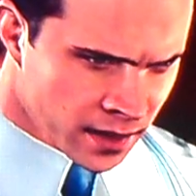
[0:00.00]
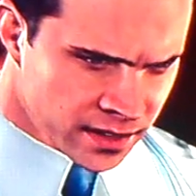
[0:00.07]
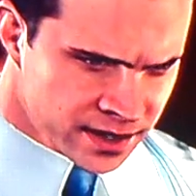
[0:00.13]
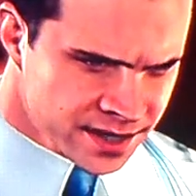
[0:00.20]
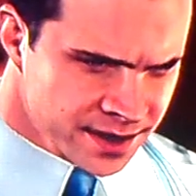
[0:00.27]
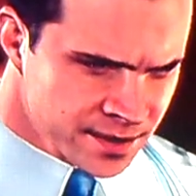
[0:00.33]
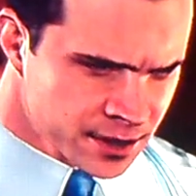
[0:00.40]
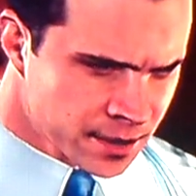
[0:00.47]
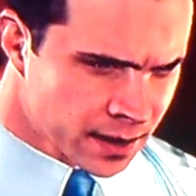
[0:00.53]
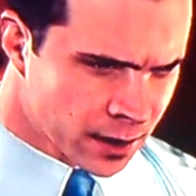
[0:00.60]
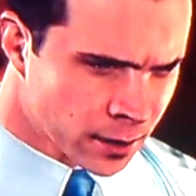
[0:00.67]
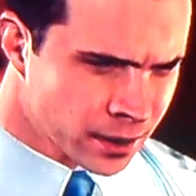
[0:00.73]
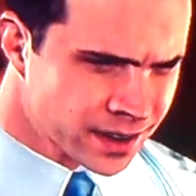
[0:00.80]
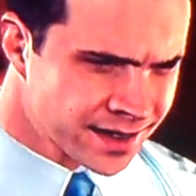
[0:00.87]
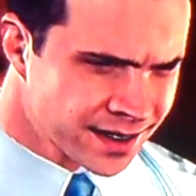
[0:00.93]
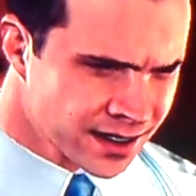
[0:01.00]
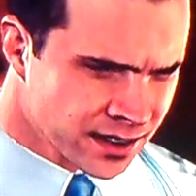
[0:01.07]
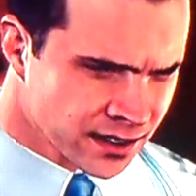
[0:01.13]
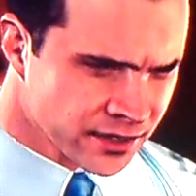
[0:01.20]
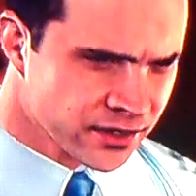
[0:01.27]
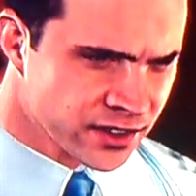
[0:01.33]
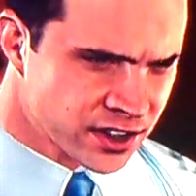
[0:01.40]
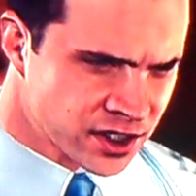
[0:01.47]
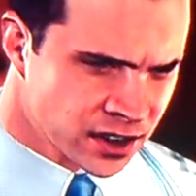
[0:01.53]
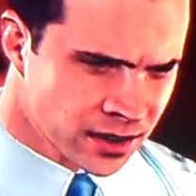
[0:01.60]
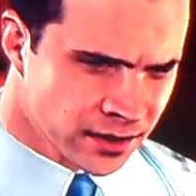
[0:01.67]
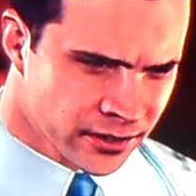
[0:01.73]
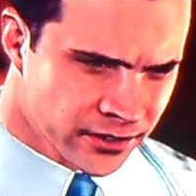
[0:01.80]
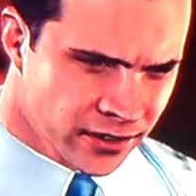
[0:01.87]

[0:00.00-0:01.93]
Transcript: This seems to be a ridiculously generous